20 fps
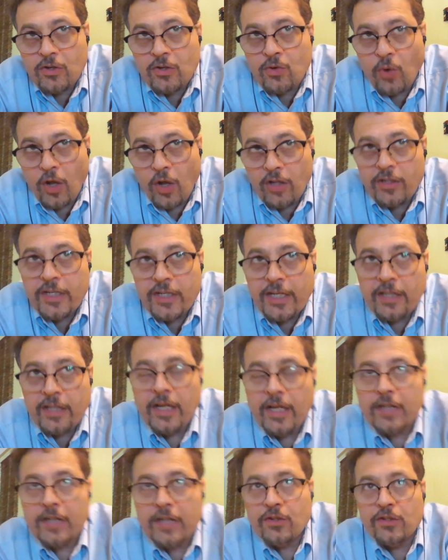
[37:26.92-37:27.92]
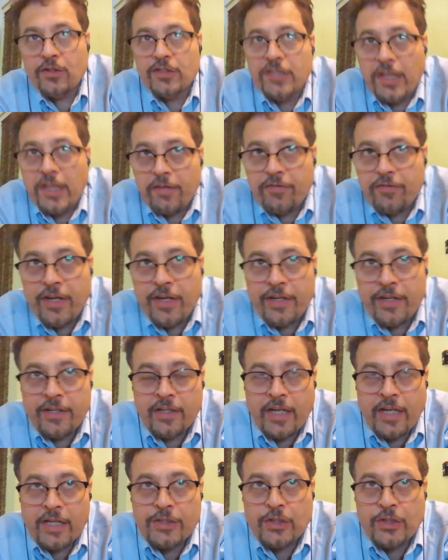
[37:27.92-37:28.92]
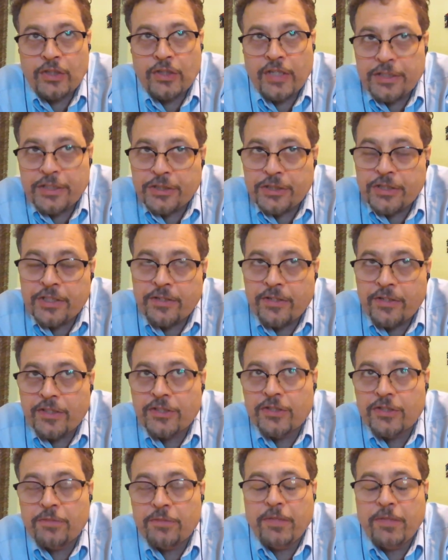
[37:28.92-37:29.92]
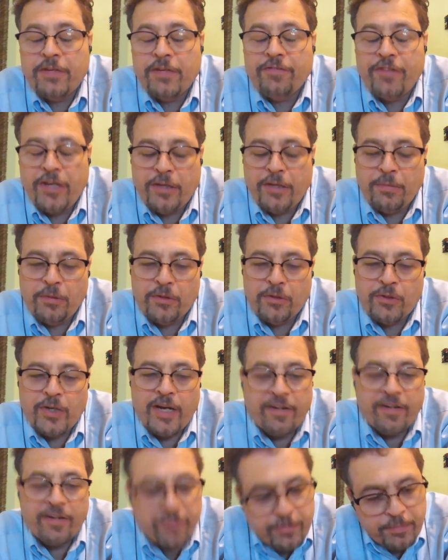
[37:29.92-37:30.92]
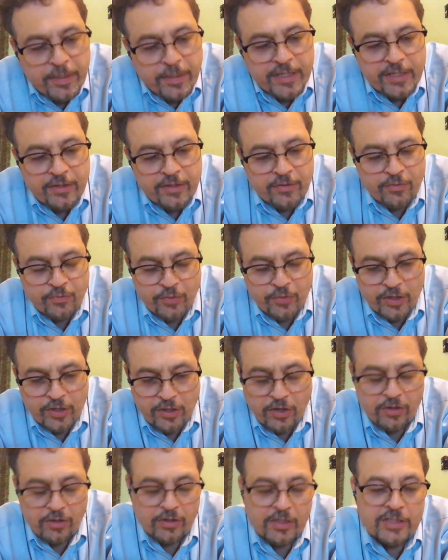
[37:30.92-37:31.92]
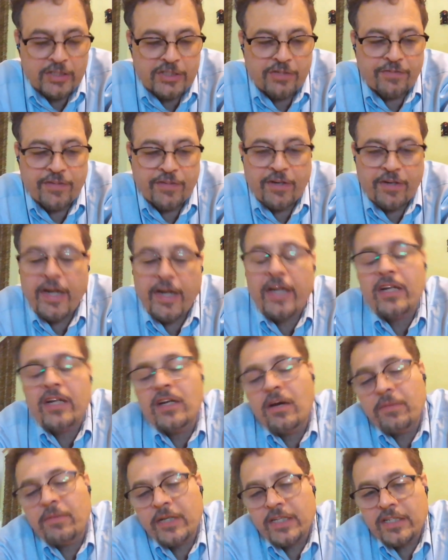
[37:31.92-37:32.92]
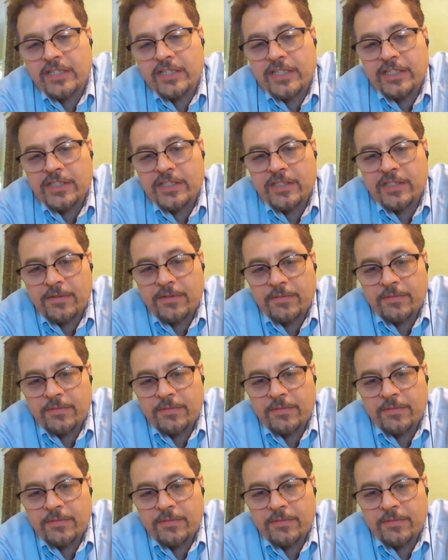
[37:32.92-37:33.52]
quality electrical safety and electrical engineering should be available to everybody regardless of their economic condition.